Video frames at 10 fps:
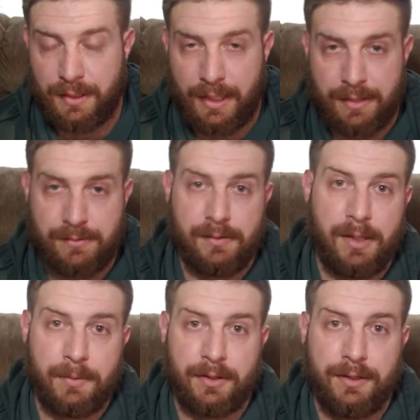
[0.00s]

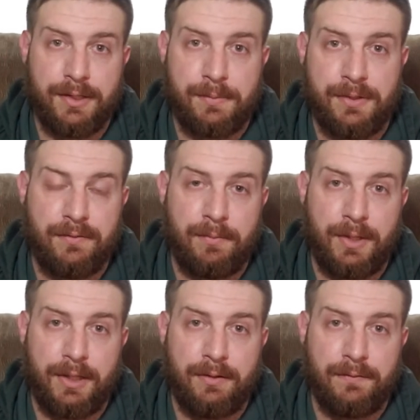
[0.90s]
astronomically expensive to
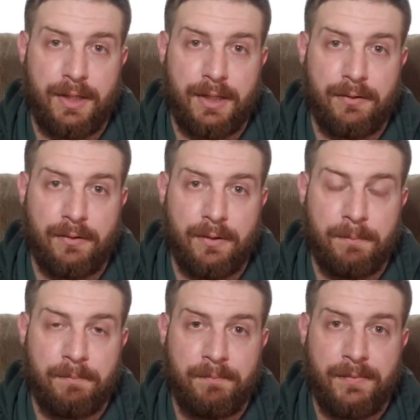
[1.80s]
buy your
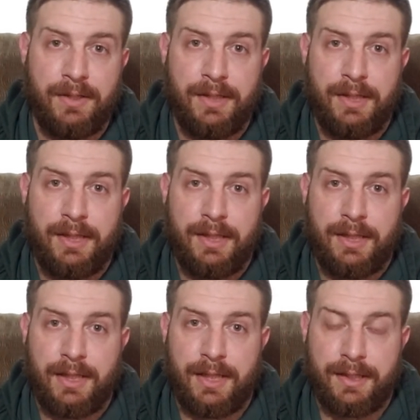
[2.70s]
firearm,
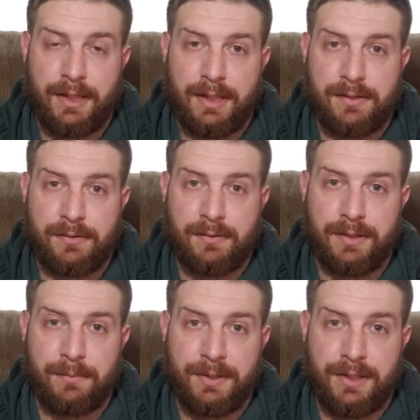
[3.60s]
and then it's
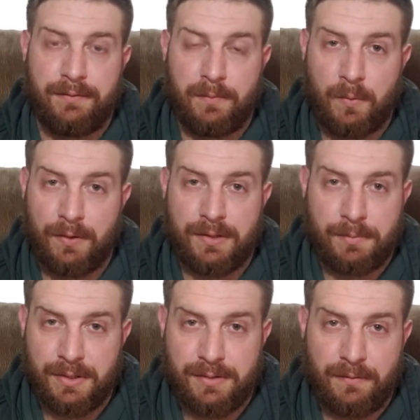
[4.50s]
going to be even more
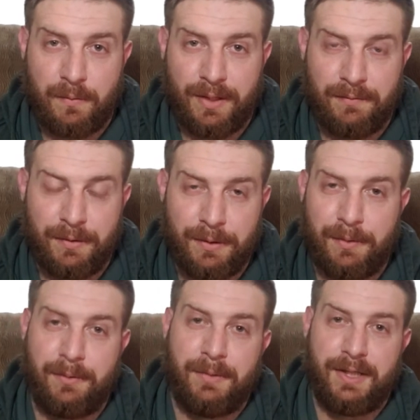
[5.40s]
expensive whenever you
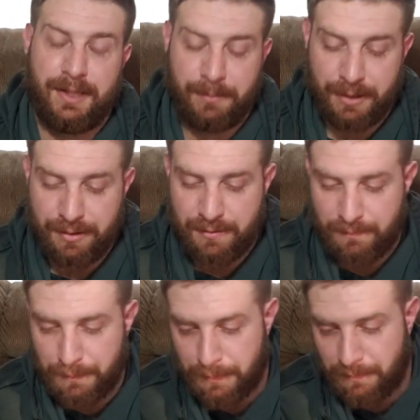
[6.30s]
go to buy ammunition
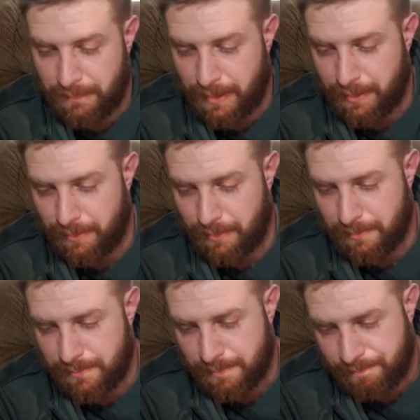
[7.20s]
for your
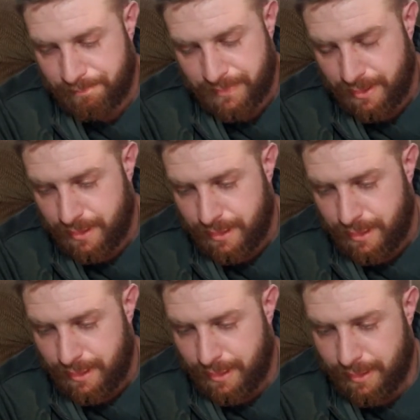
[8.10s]
firearm.
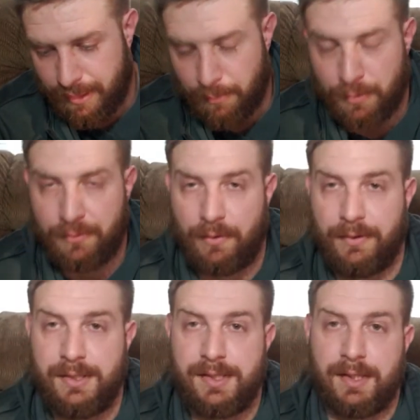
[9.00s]
And then with all
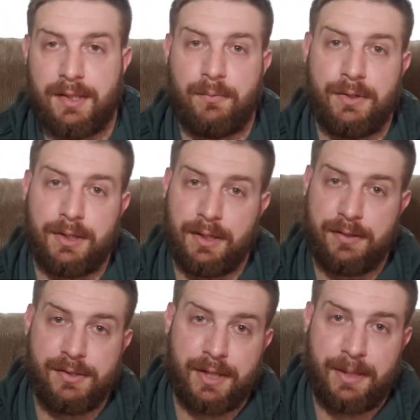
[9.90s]
these with the
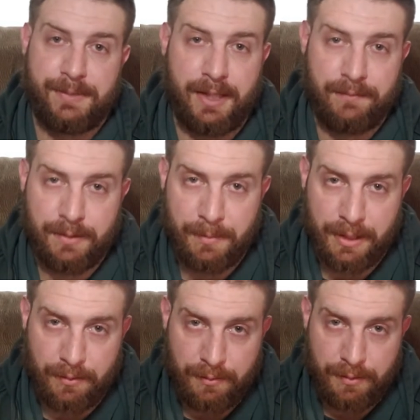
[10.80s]
gun shops having to
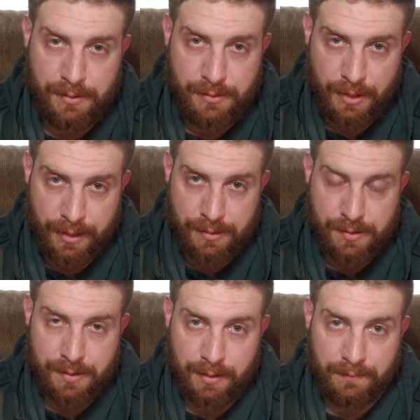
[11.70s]
make all these
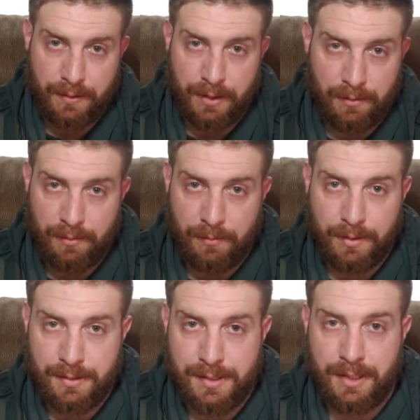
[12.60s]
changes, if they are
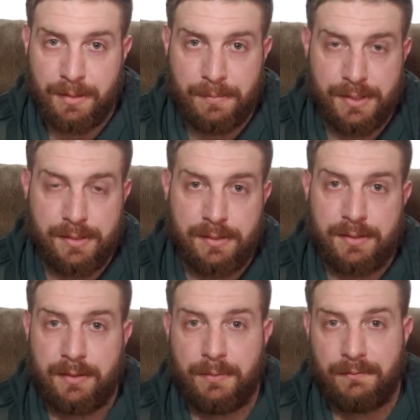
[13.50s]
going to stay in business, it's
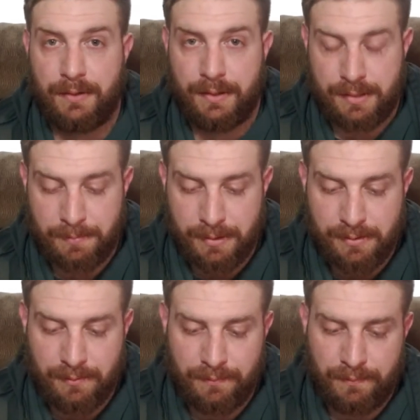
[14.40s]
going to be very
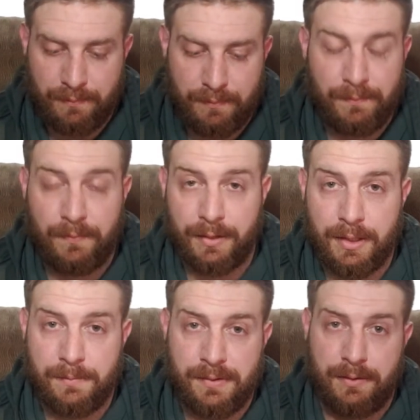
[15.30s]
expensive for
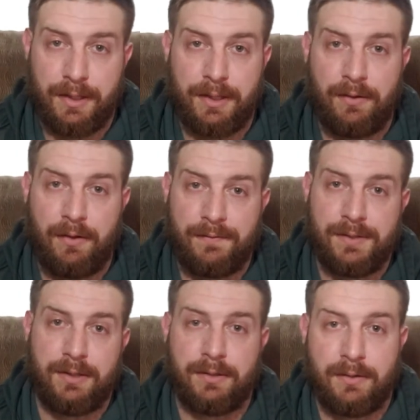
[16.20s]
them. So to
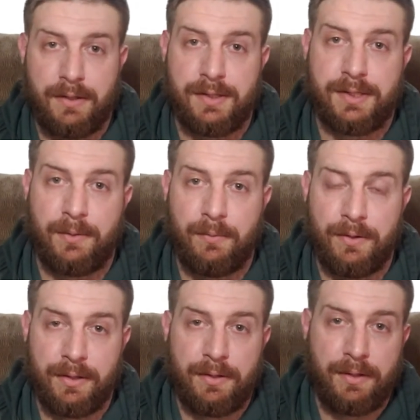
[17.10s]
offset the cost, I
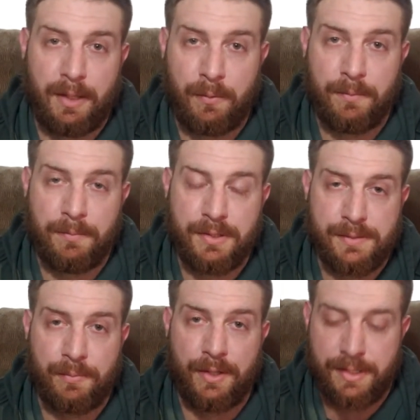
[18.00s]
wouldn't be
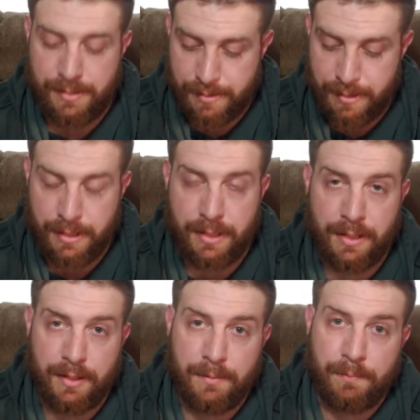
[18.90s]
surprised to see
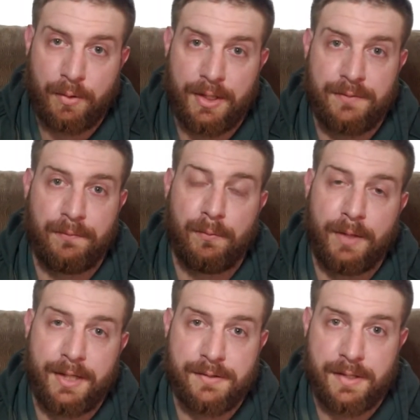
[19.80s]
price for
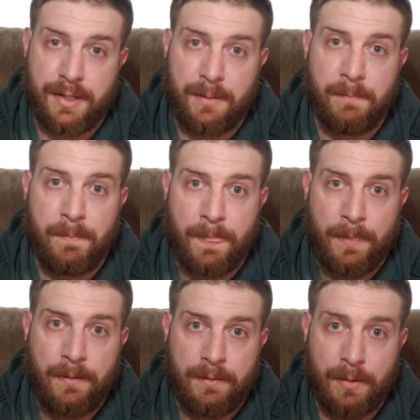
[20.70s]
range time
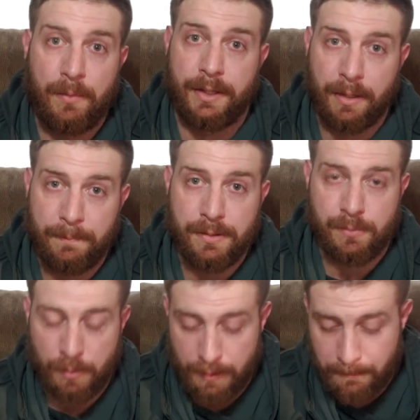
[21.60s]
going up as
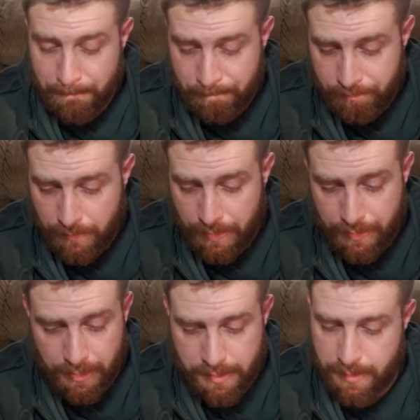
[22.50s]
well, and
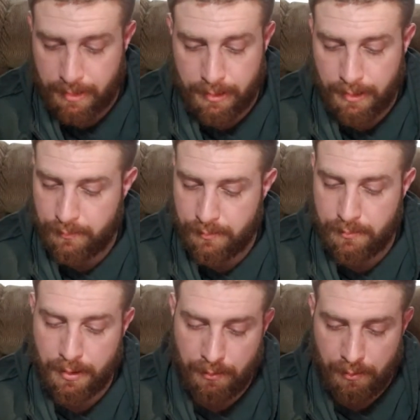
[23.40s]
things like that, to
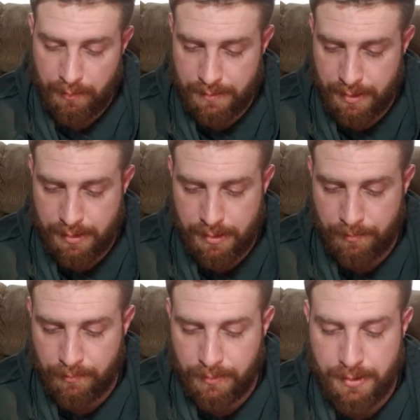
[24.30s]
try to offset
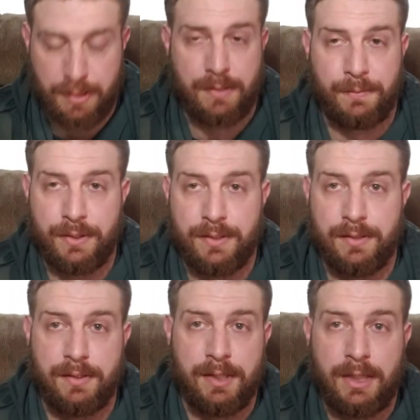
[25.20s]
some of these
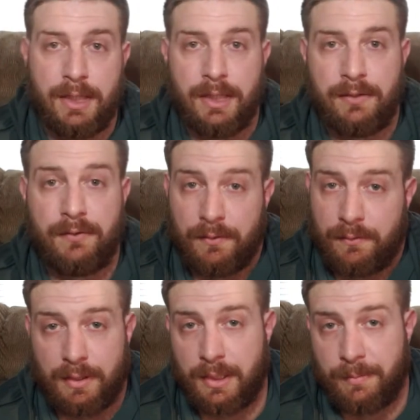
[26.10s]
expenses to
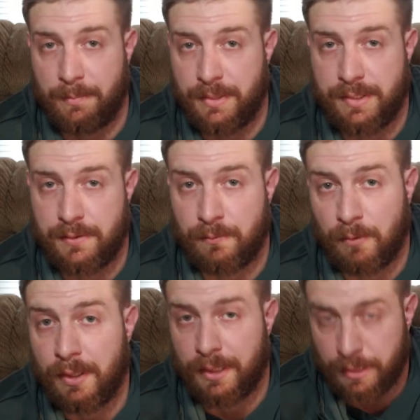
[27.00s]
keep the business
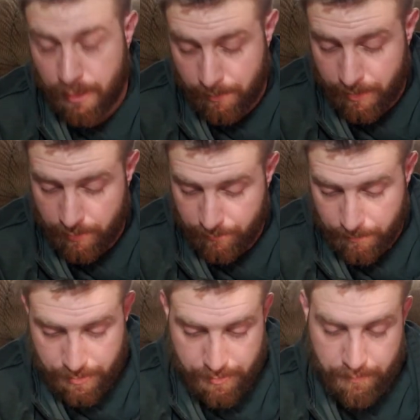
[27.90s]
running. I mean, if the
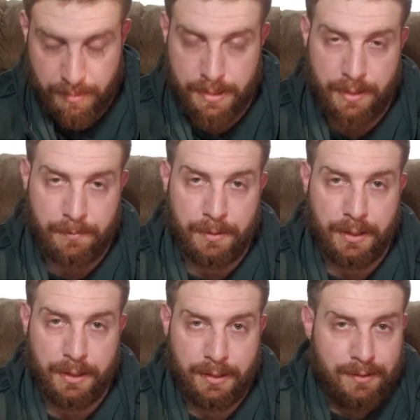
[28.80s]
business runs out of
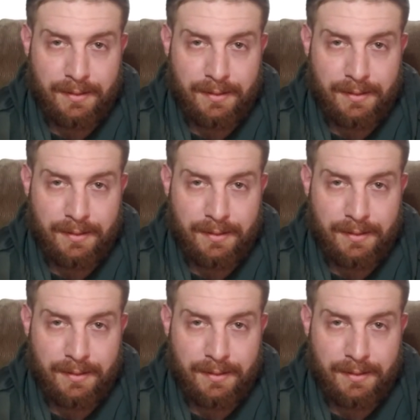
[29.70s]
money,